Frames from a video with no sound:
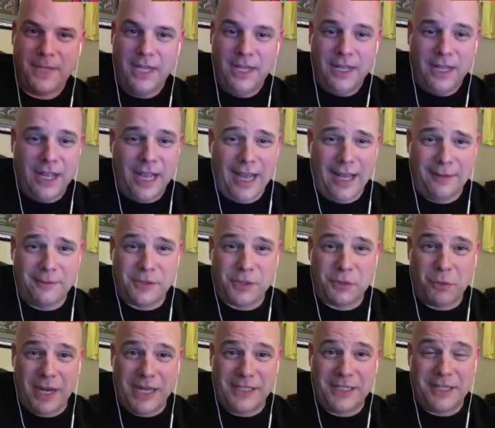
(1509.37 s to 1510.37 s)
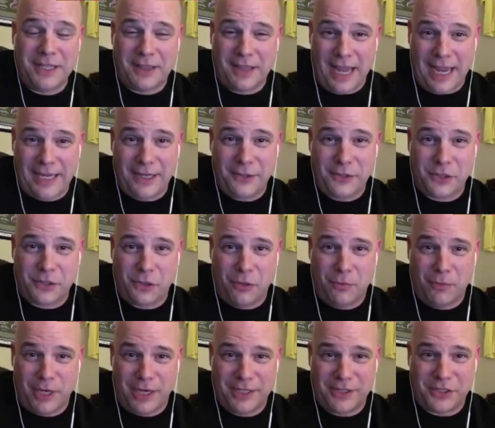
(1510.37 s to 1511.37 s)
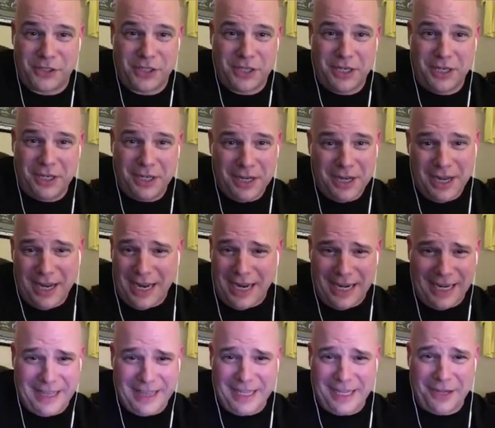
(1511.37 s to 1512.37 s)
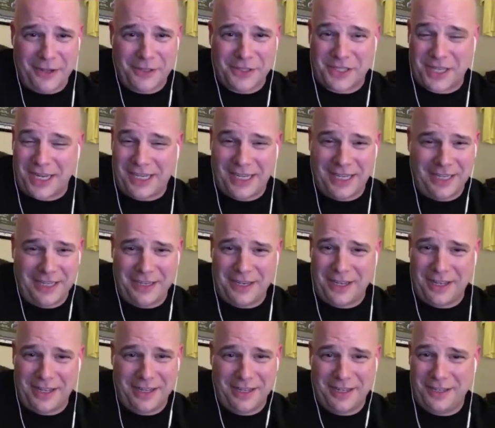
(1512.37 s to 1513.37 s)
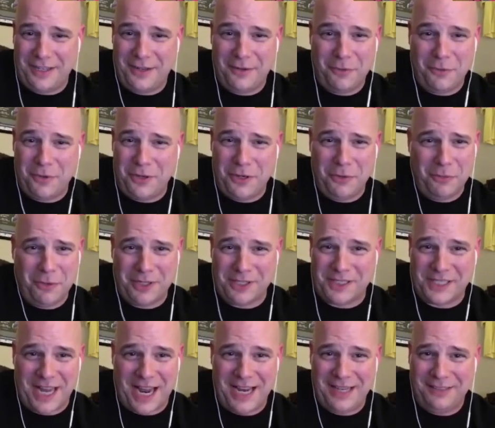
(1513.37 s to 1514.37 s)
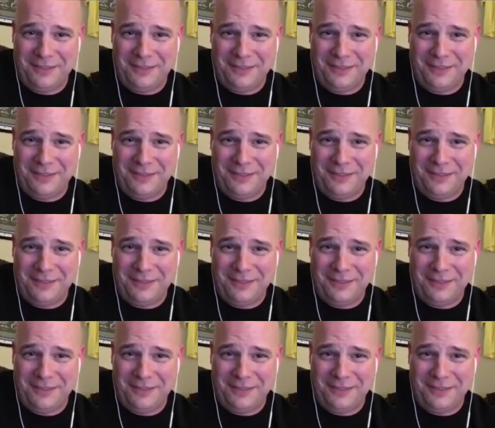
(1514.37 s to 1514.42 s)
Adam Swayze, thank you so much. Anything else I can you want to say?